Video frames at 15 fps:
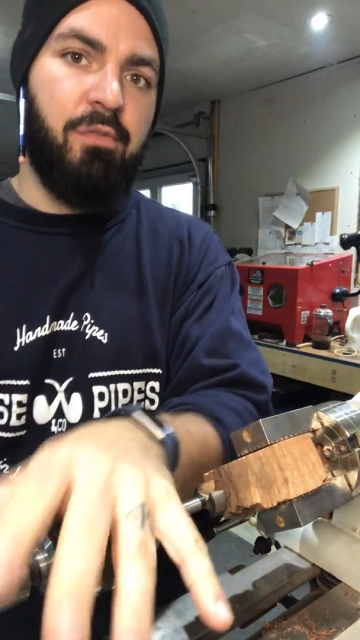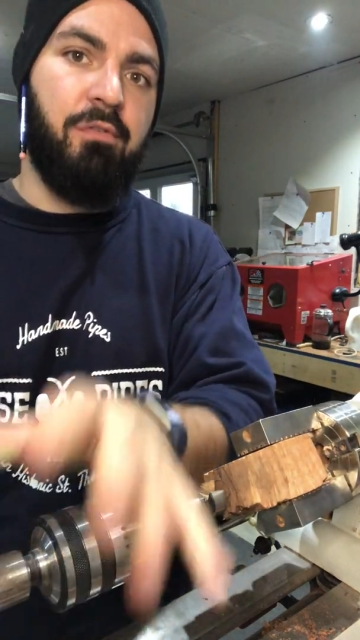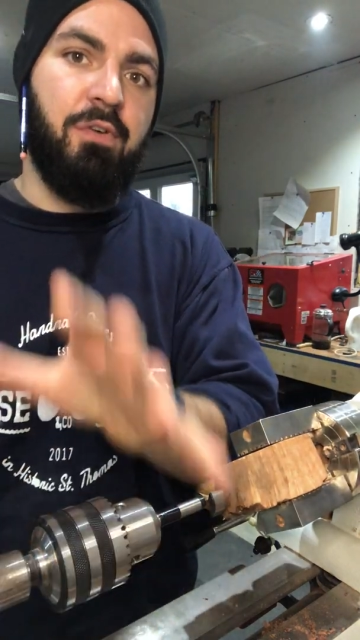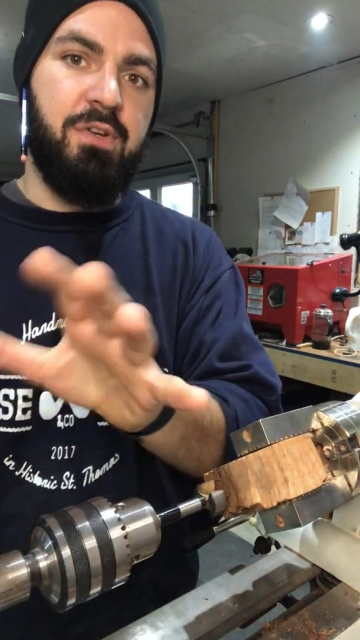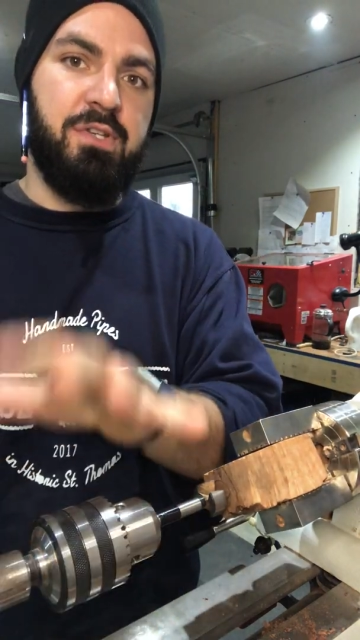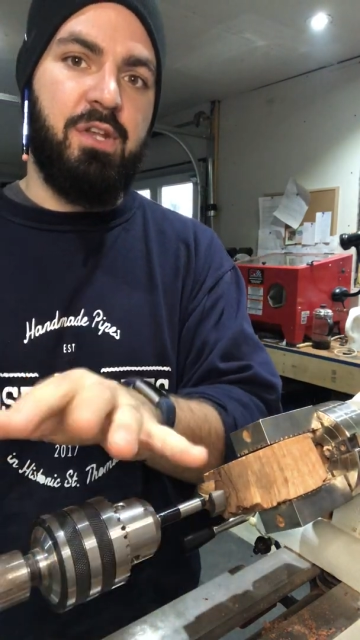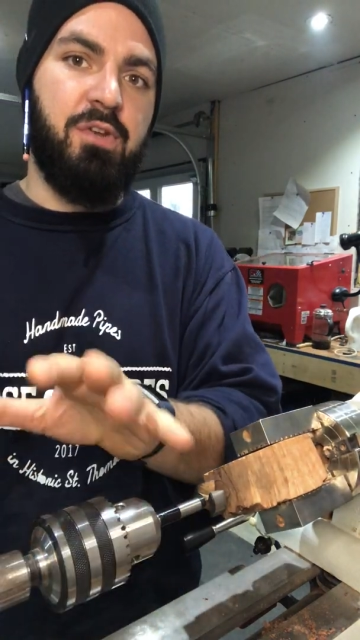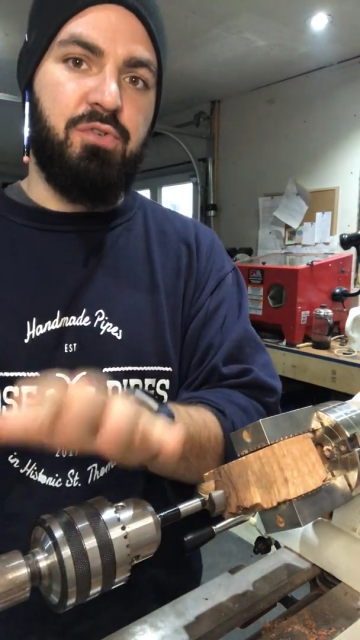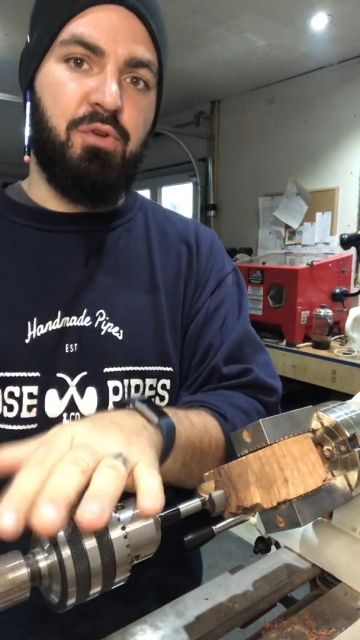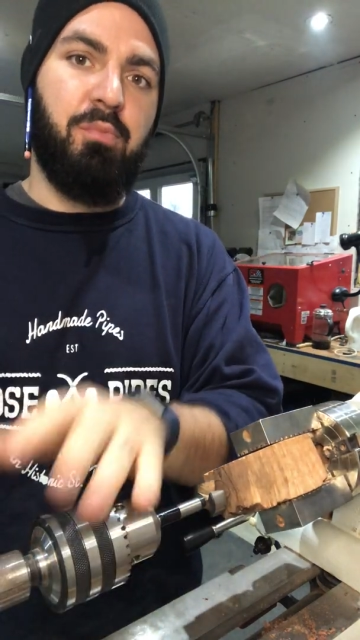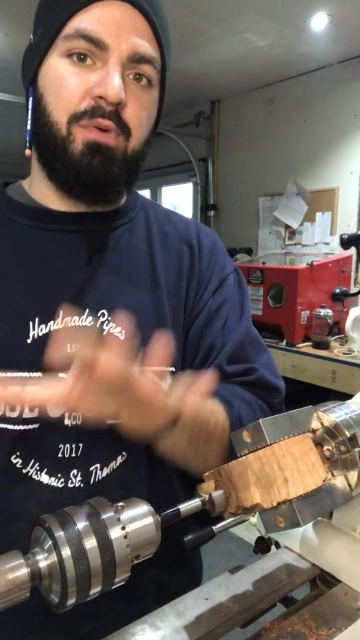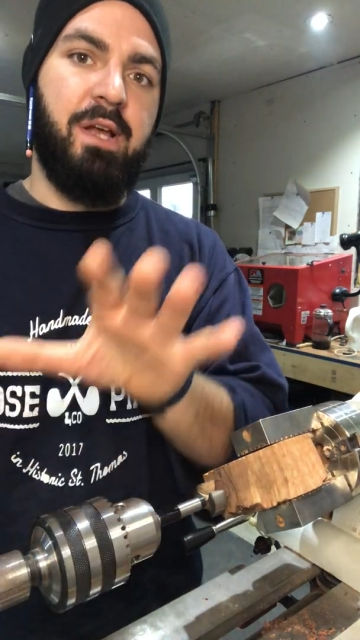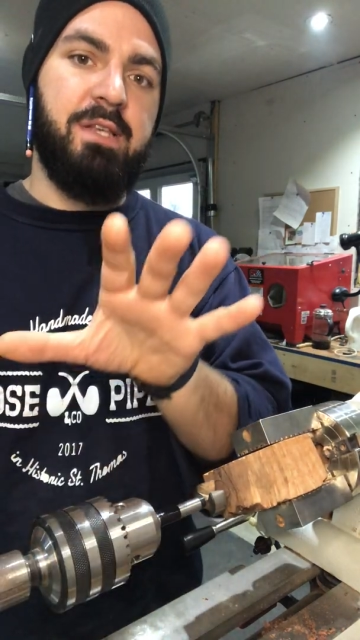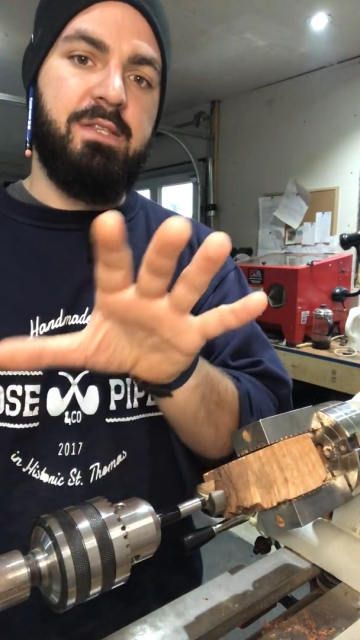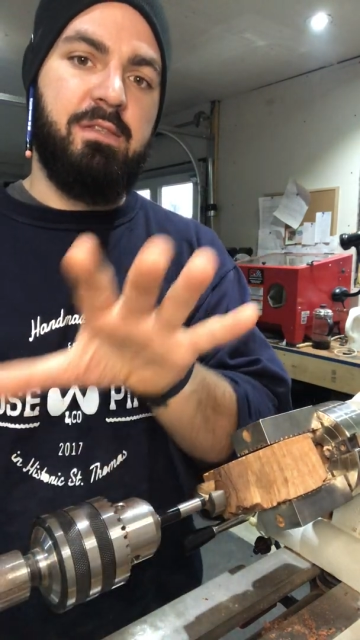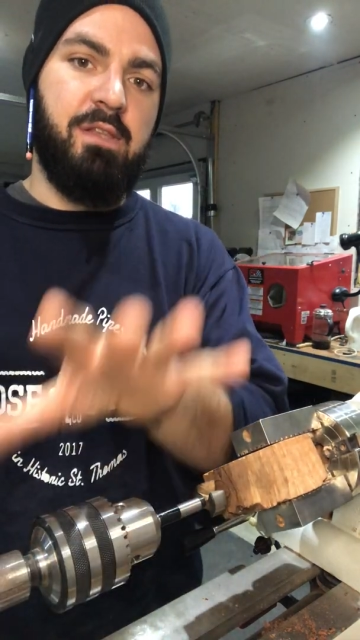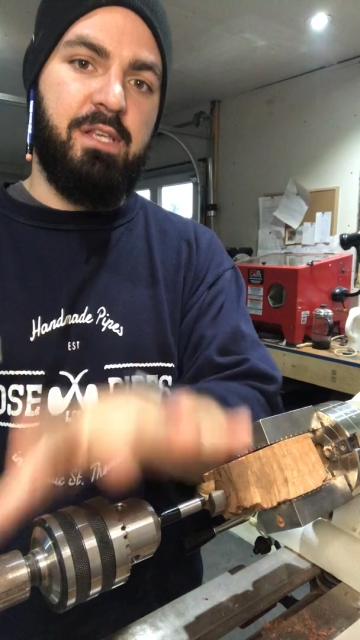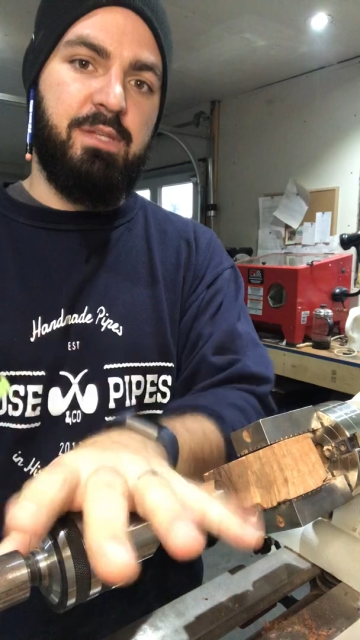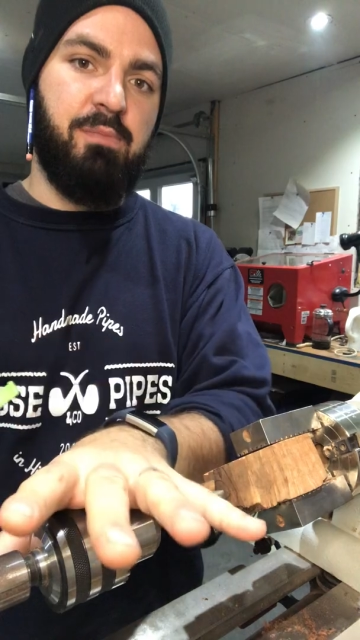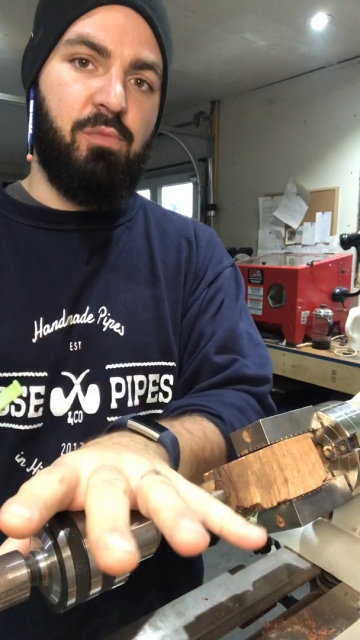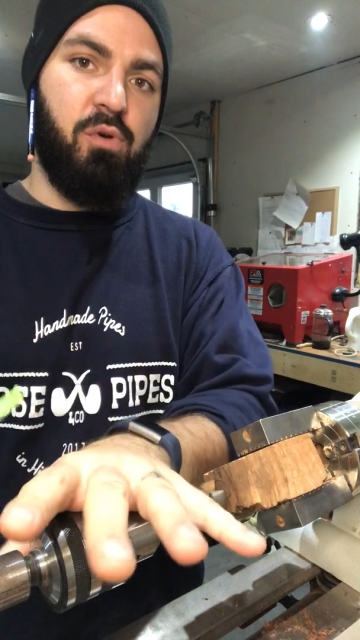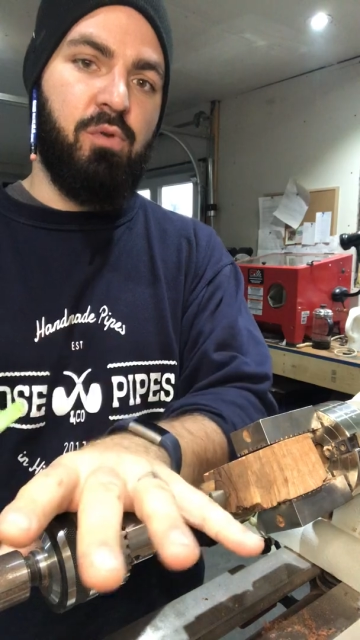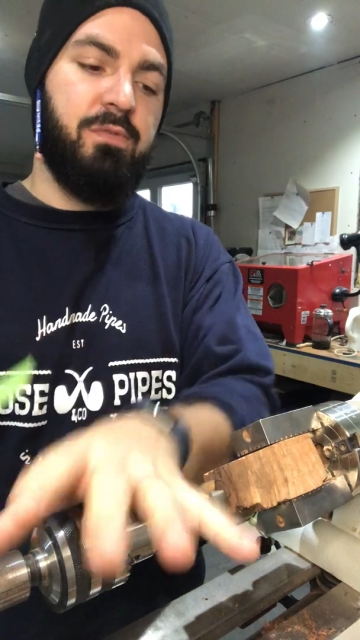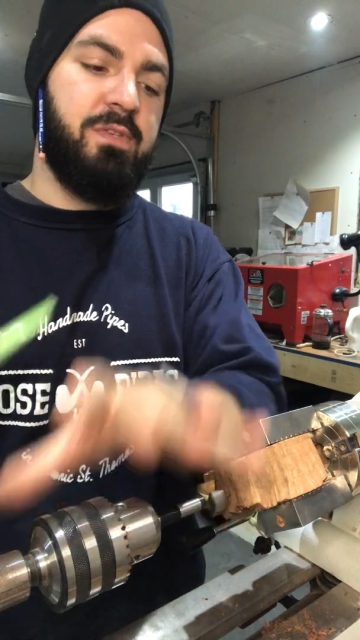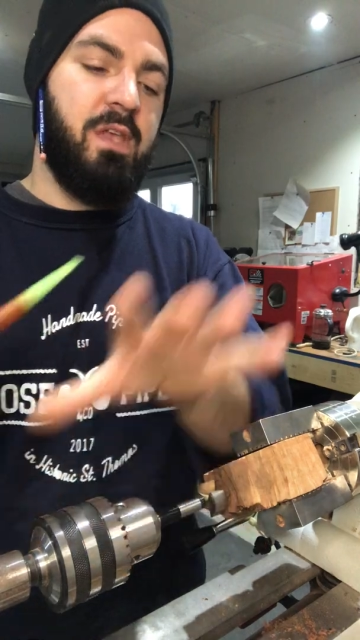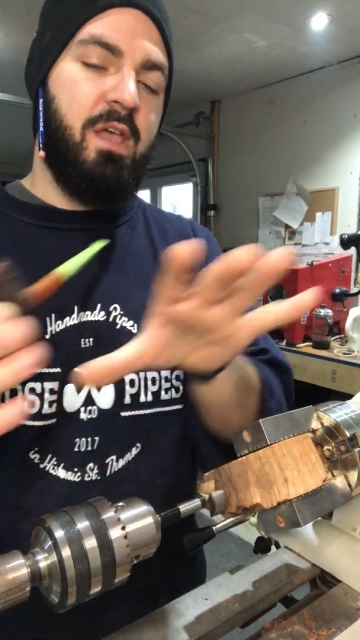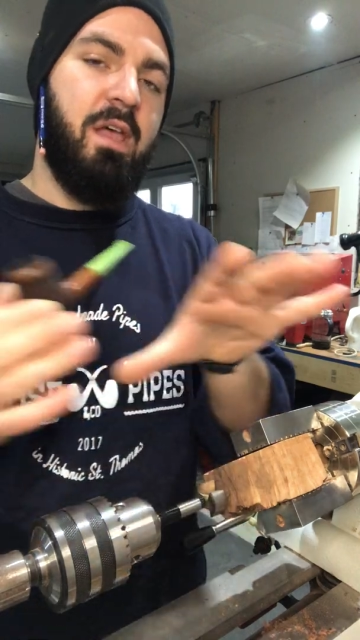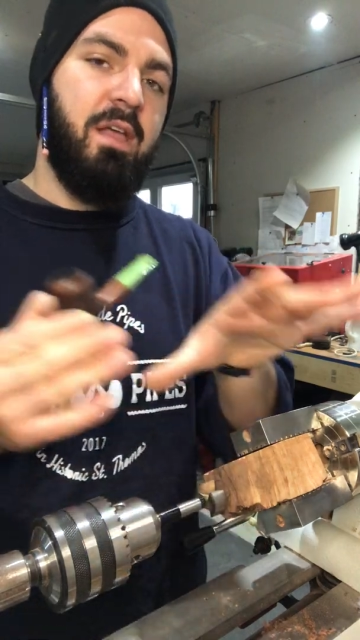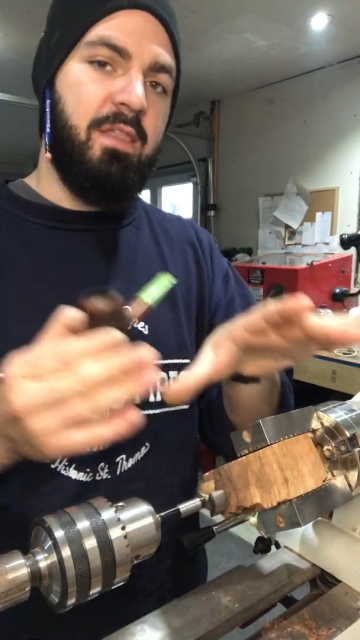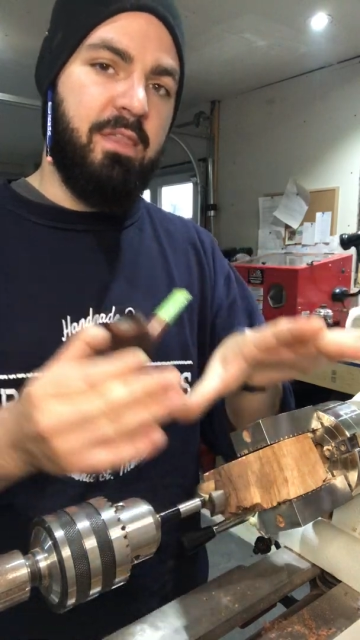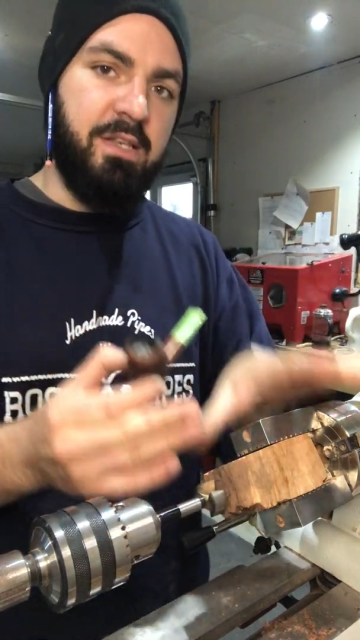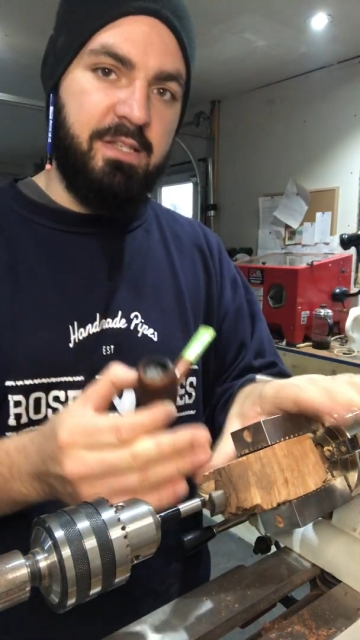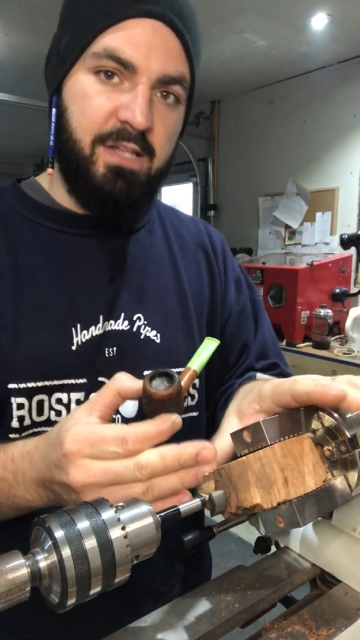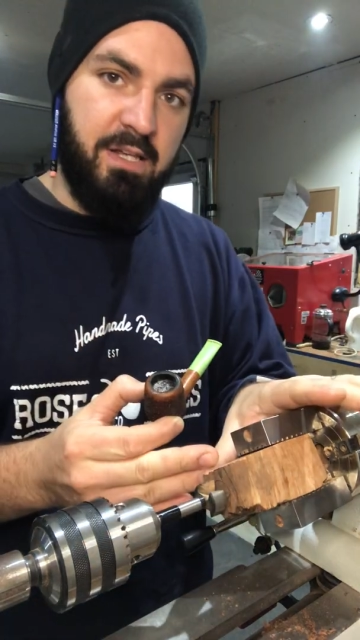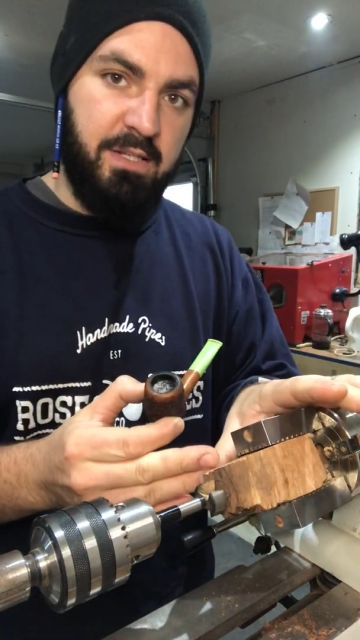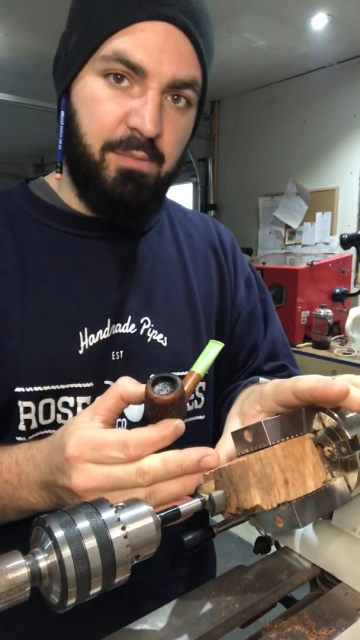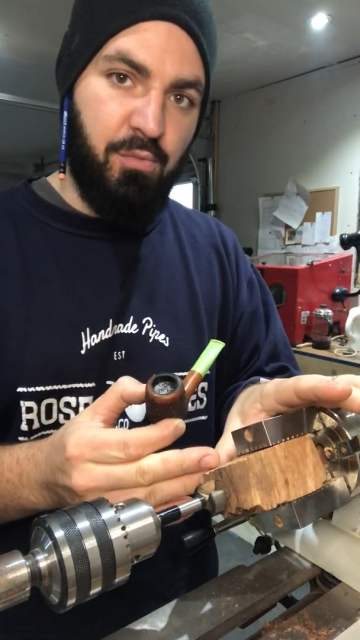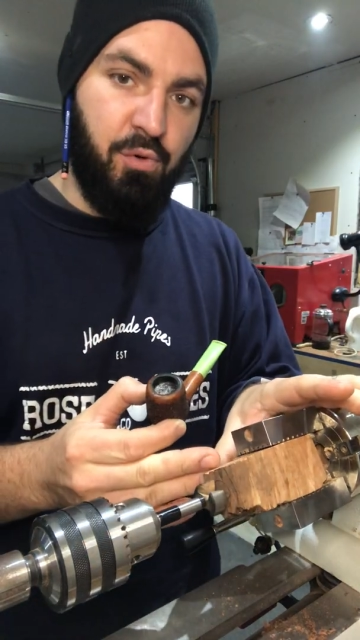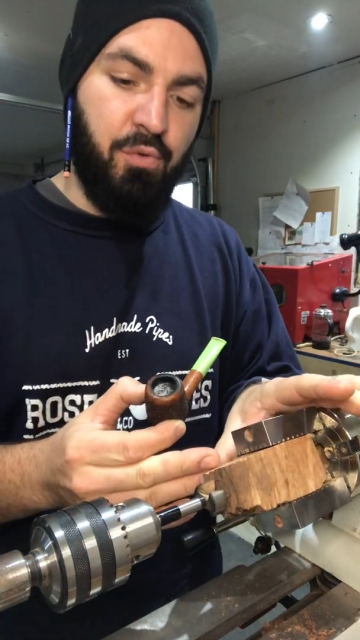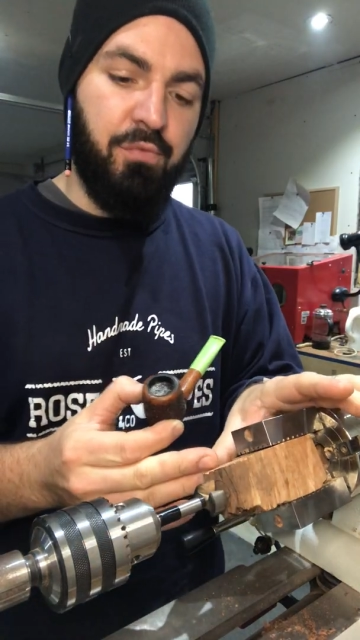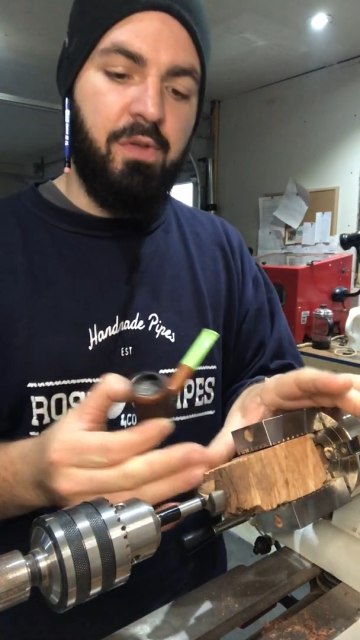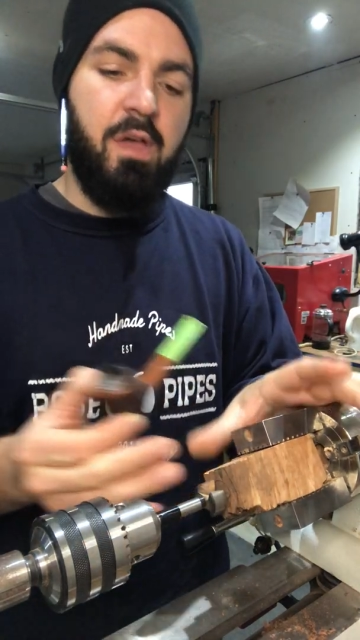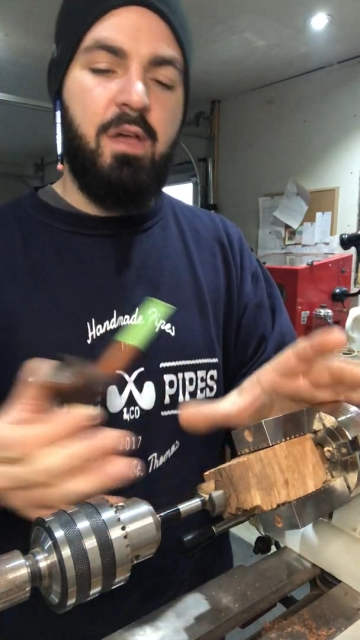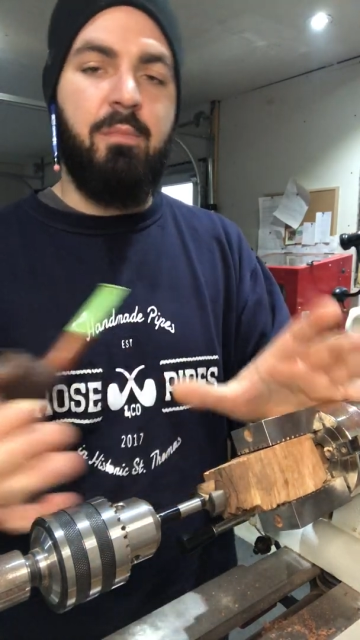First on drill press, this moves, this doesn't move.